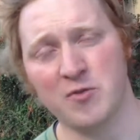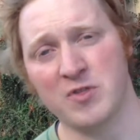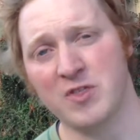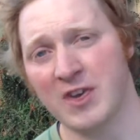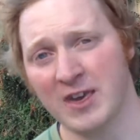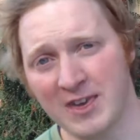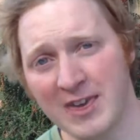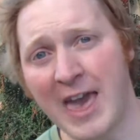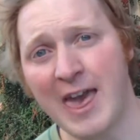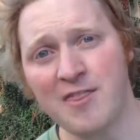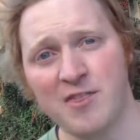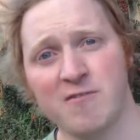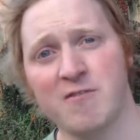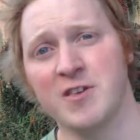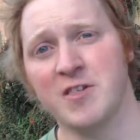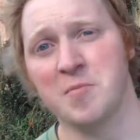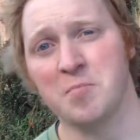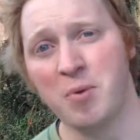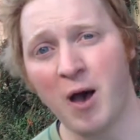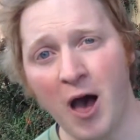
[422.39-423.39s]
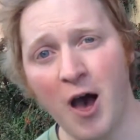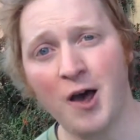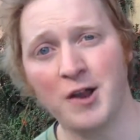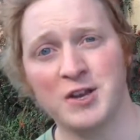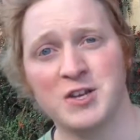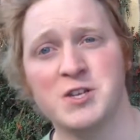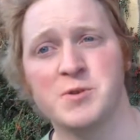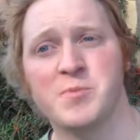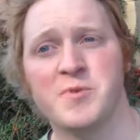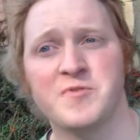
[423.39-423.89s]
together as a
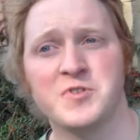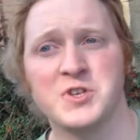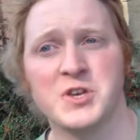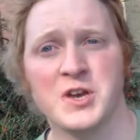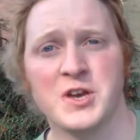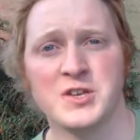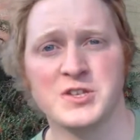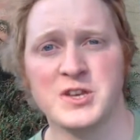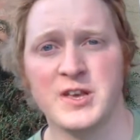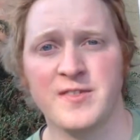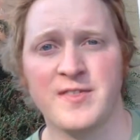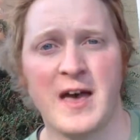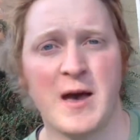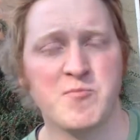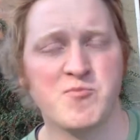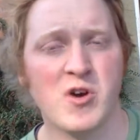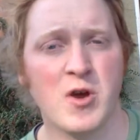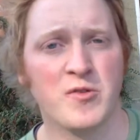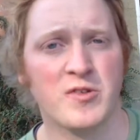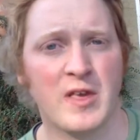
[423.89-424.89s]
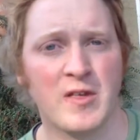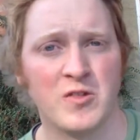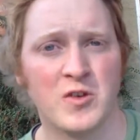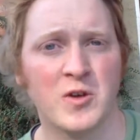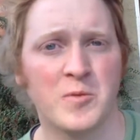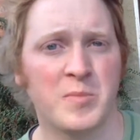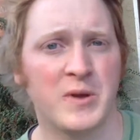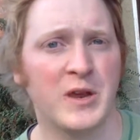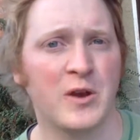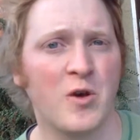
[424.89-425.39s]
partnership of churches, that process
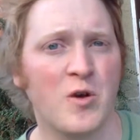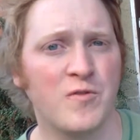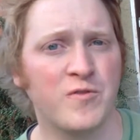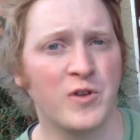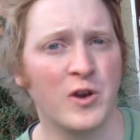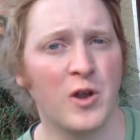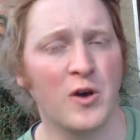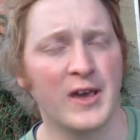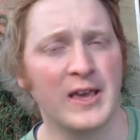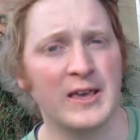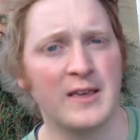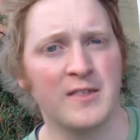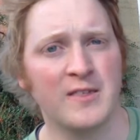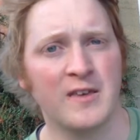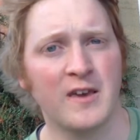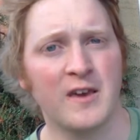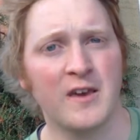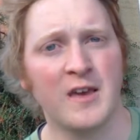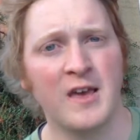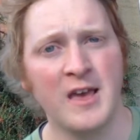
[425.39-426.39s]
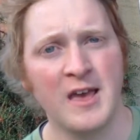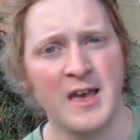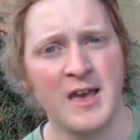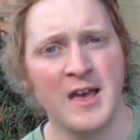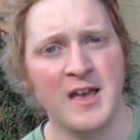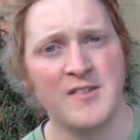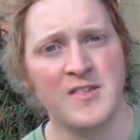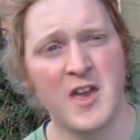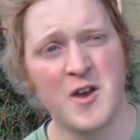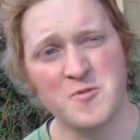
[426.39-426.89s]
could be an awful lot easier.
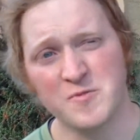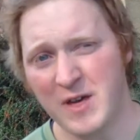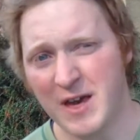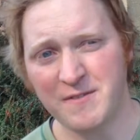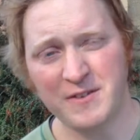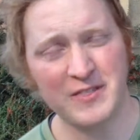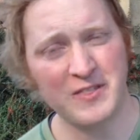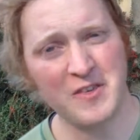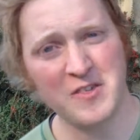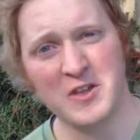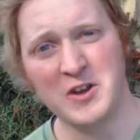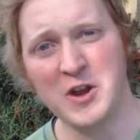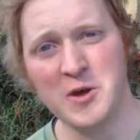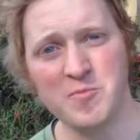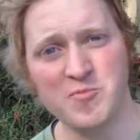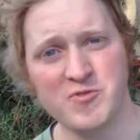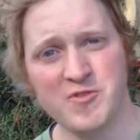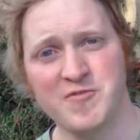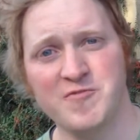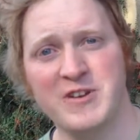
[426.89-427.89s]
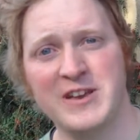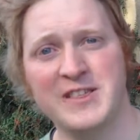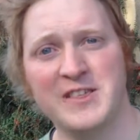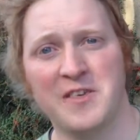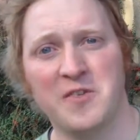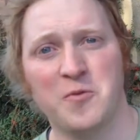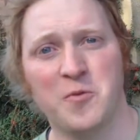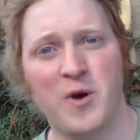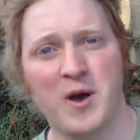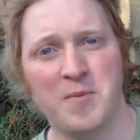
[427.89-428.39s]
So I think there's a number of
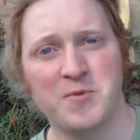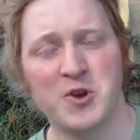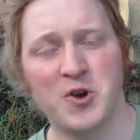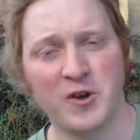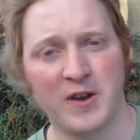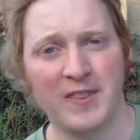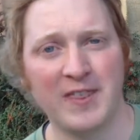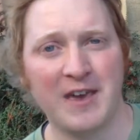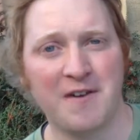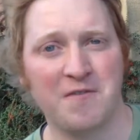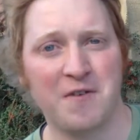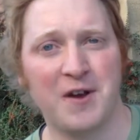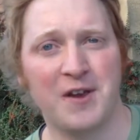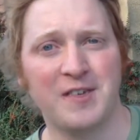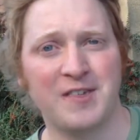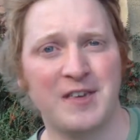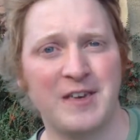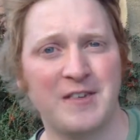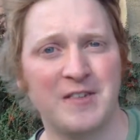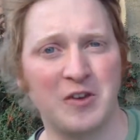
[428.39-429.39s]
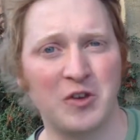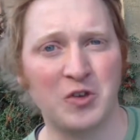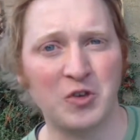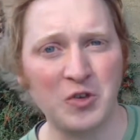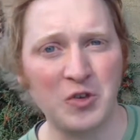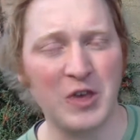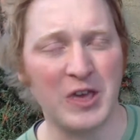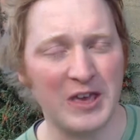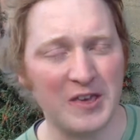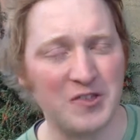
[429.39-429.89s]
reasons why joining the FIEC
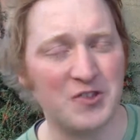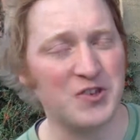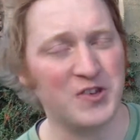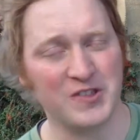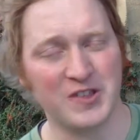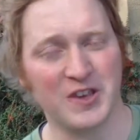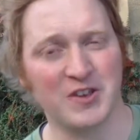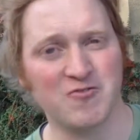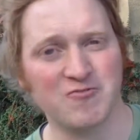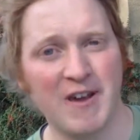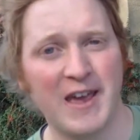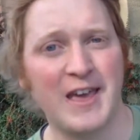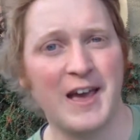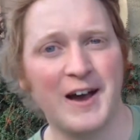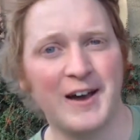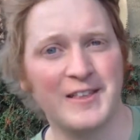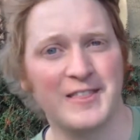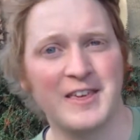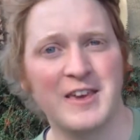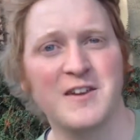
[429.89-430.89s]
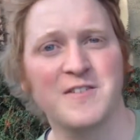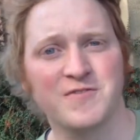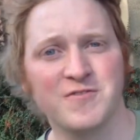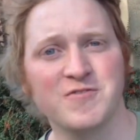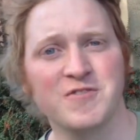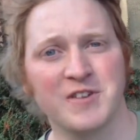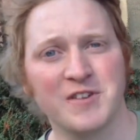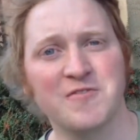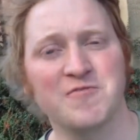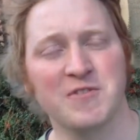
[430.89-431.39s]
is just a great idea
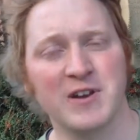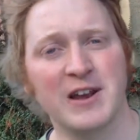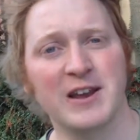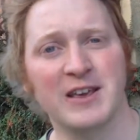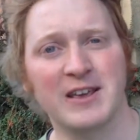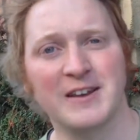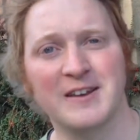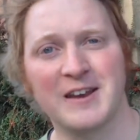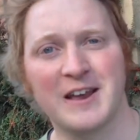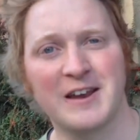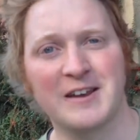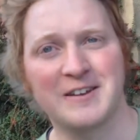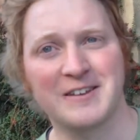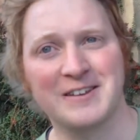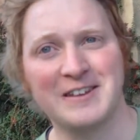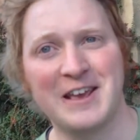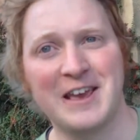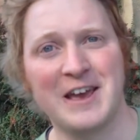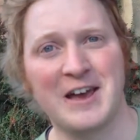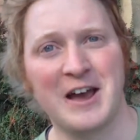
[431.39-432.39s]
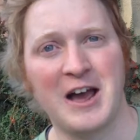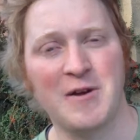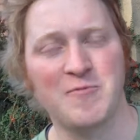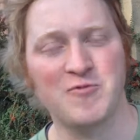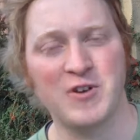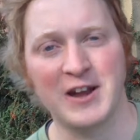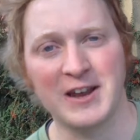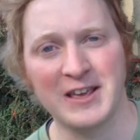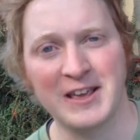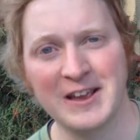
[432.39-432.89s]
for us, really. And yeah,
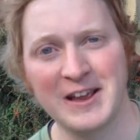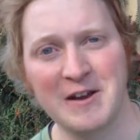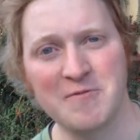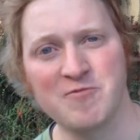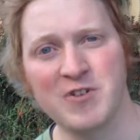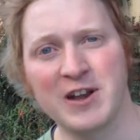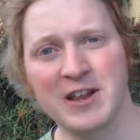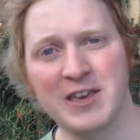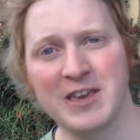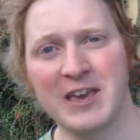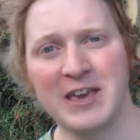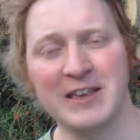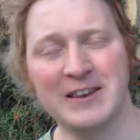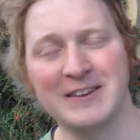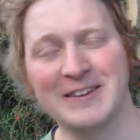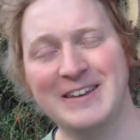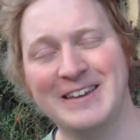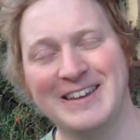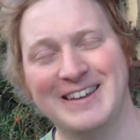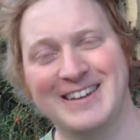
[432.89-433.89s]
I'm really keen.